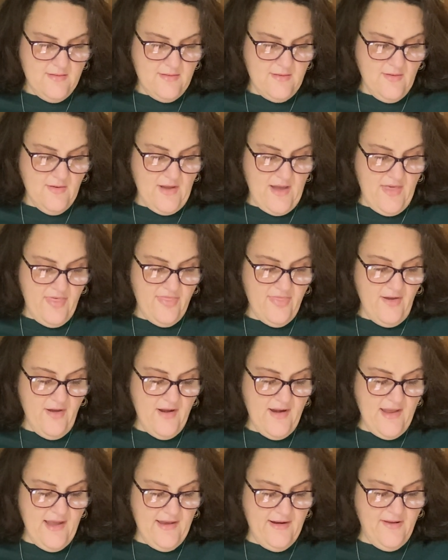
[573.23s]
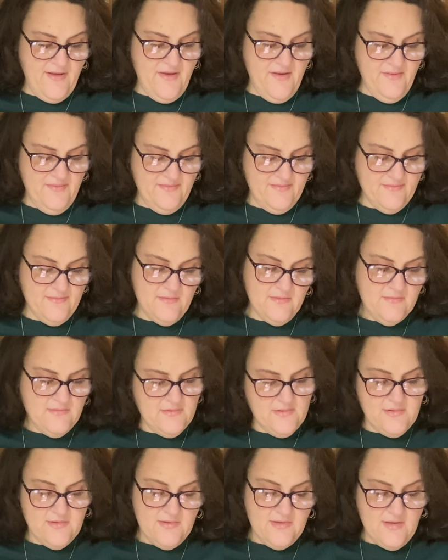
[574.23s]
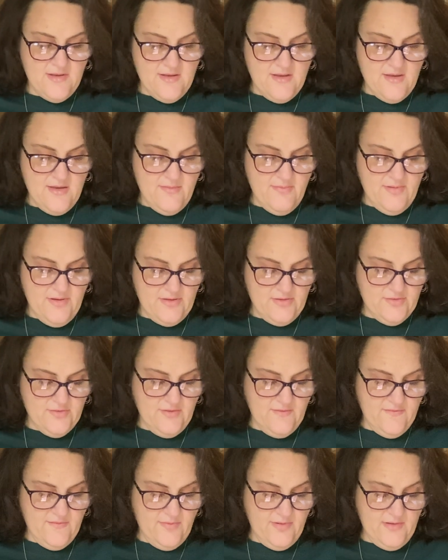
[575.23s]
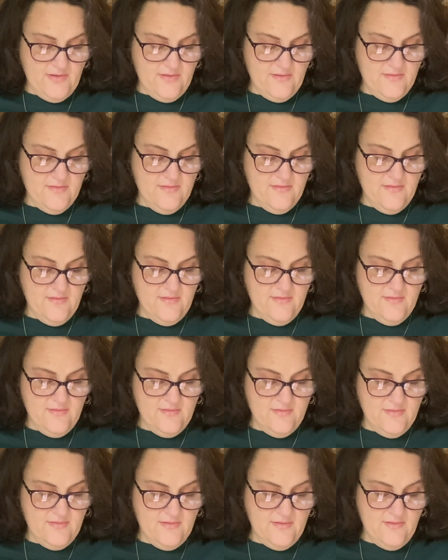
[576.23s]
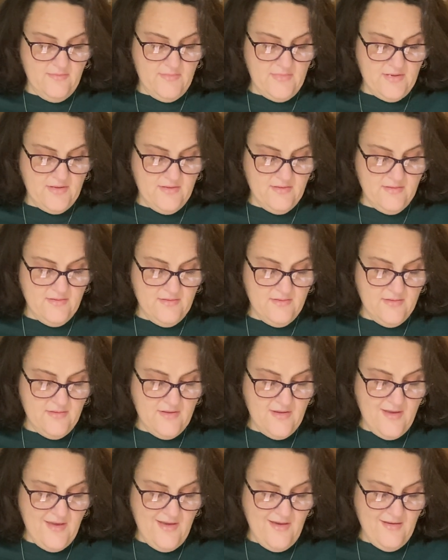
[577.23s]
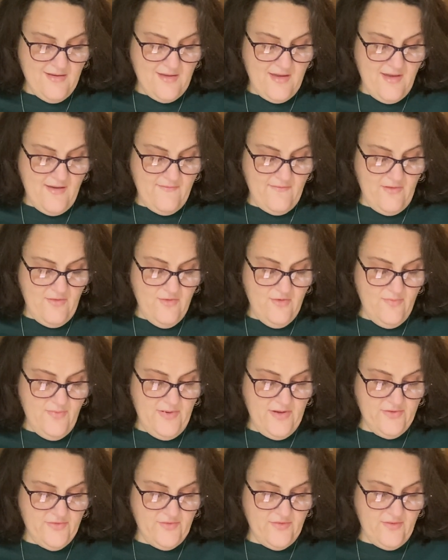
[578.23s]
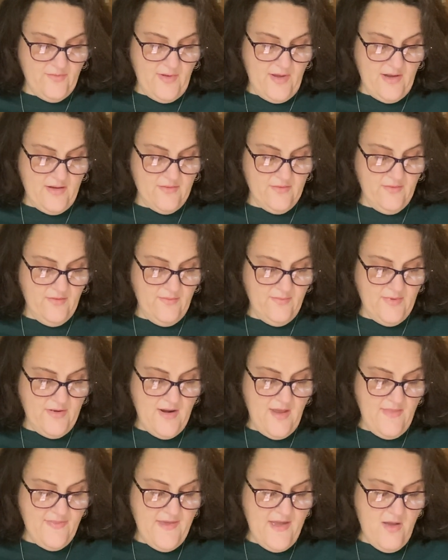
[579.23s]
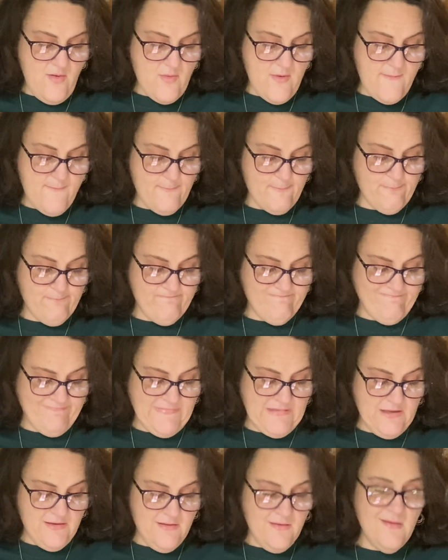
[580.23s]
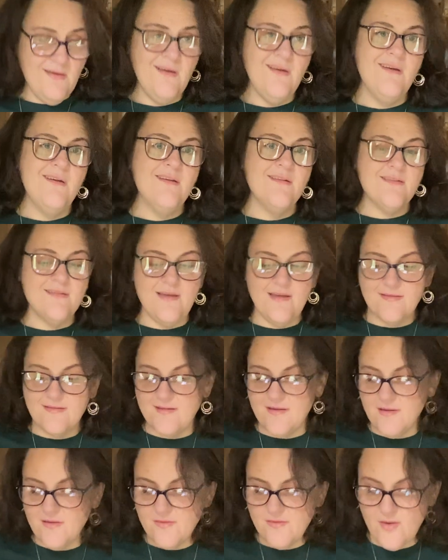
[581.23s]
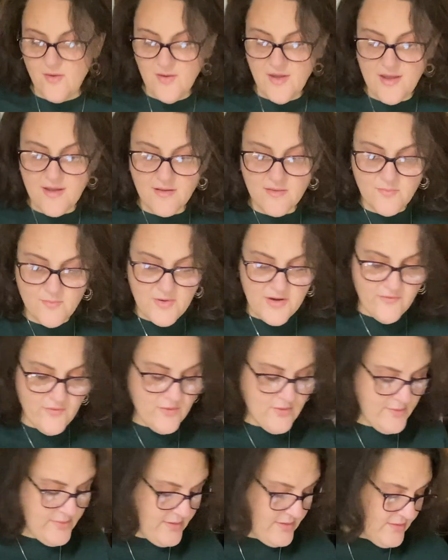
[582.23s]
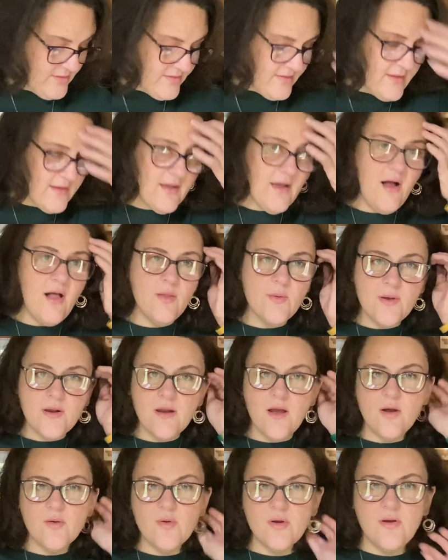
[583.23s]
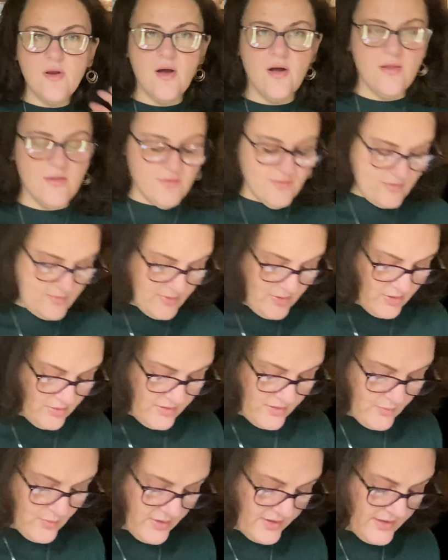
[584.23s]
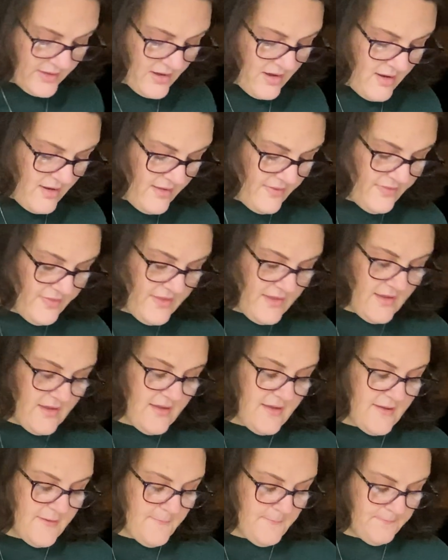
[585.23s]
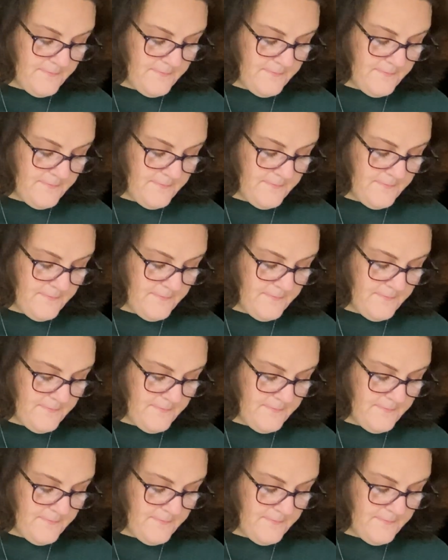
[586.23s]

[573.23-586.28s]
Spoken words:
Okay, I thought I had a picture of the pattern in my, I have other pictures of patterns, but not that one. That sucks. Okay, but everyone knows what it looks like. Halloween Hawk Run Hollow. I'm currently working on the